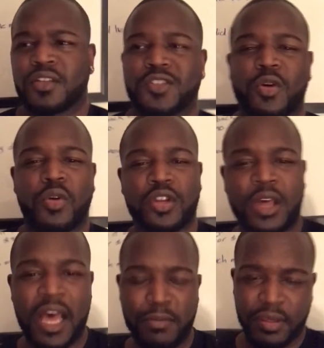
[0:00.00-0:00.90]

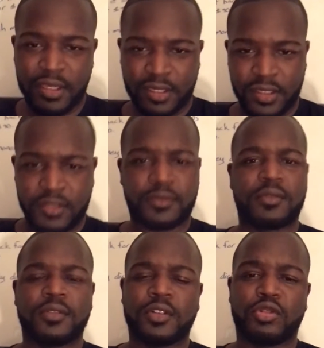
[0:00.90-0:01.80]
I be in these
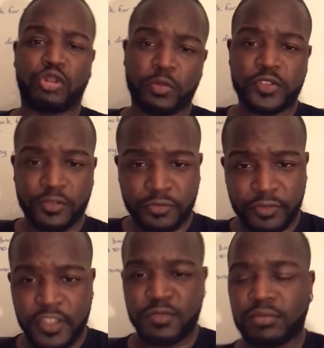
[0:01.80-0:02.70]
groups on
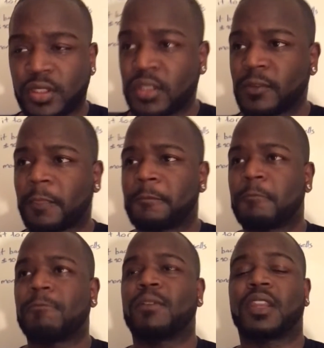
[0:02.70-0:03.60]
Facebook,
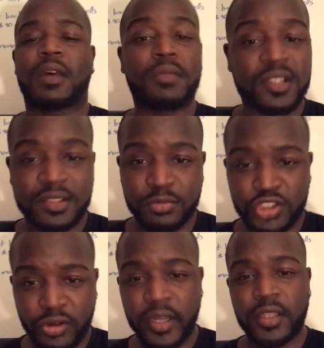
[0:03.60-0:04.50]
and I'm in some
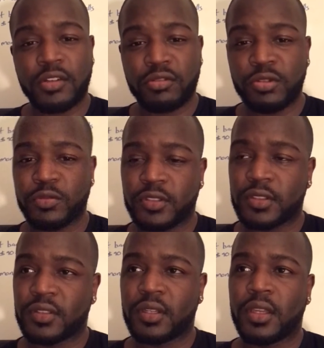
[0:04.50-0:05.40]
trading
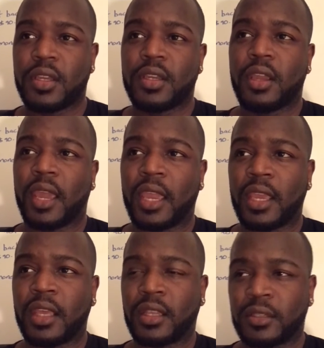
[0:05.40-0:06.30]
groups,
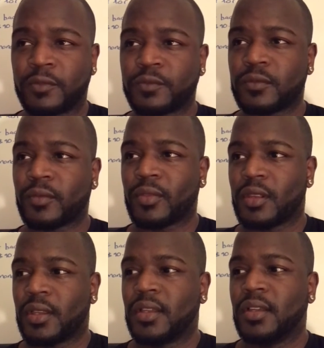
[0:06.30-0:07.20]
and
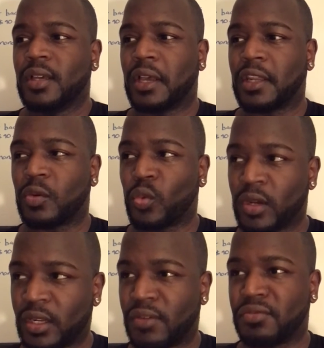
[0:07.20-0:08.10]

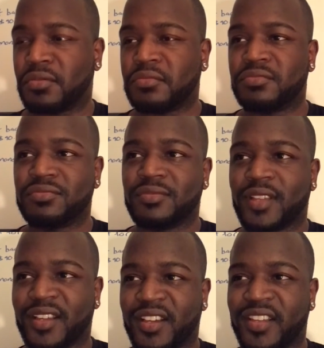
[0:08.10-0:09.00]
one of them,
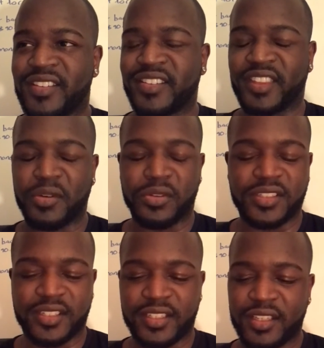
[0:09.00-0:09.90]
it
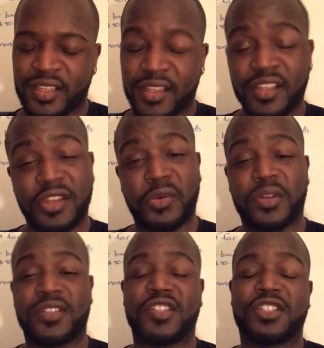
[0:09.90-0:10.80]
was
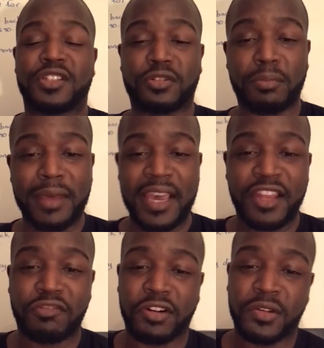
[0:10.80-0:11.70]
this little
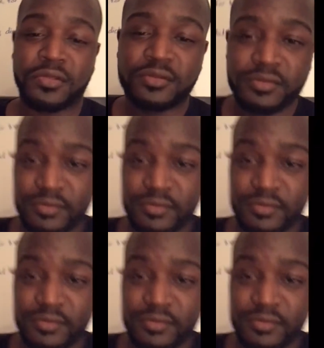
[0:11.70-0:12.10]
math riddle.